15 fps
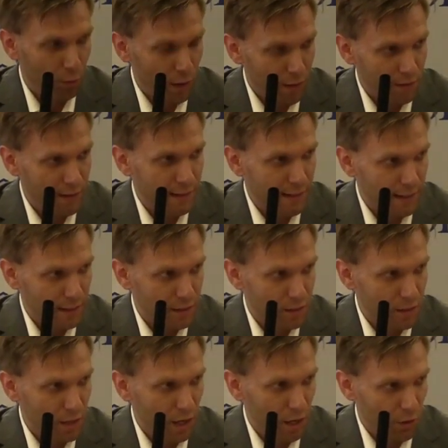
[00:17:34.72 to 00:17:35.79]
with and
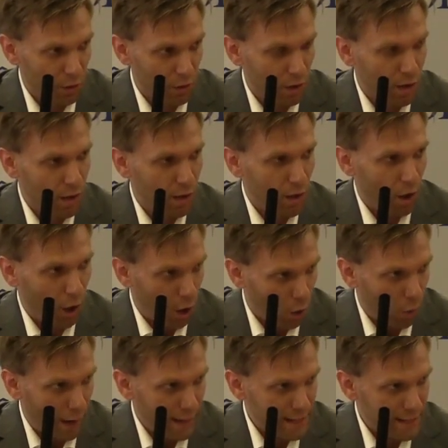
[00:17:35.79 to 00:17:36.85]
against other
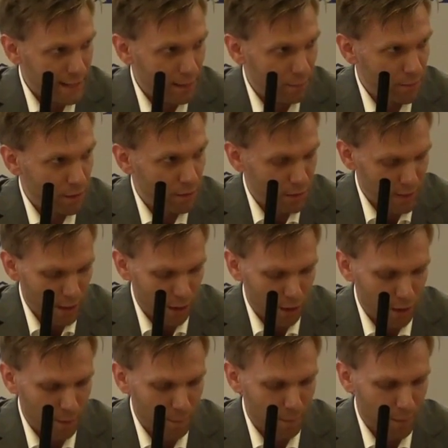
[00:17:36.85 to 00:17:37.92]
all-white teams in this
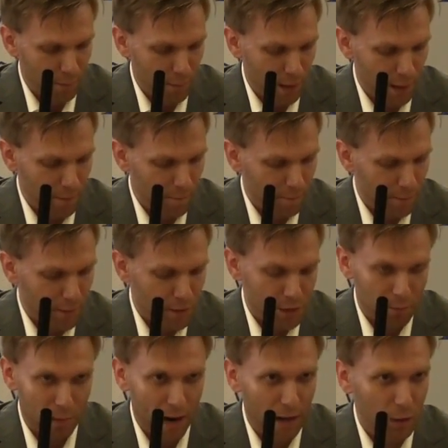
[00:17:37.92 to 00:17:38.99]
era, but
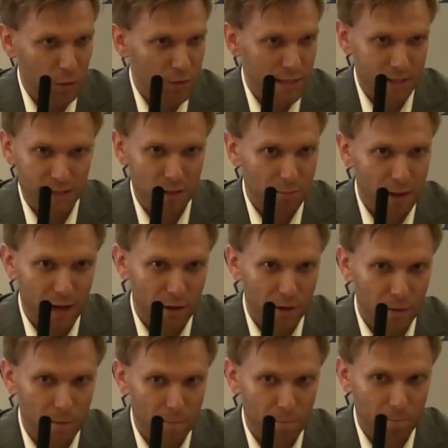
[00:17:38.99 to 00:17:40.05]
to Miles, that didn't
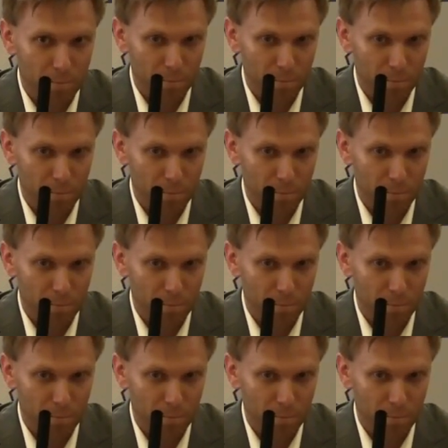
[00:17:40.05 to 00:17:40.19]
matter.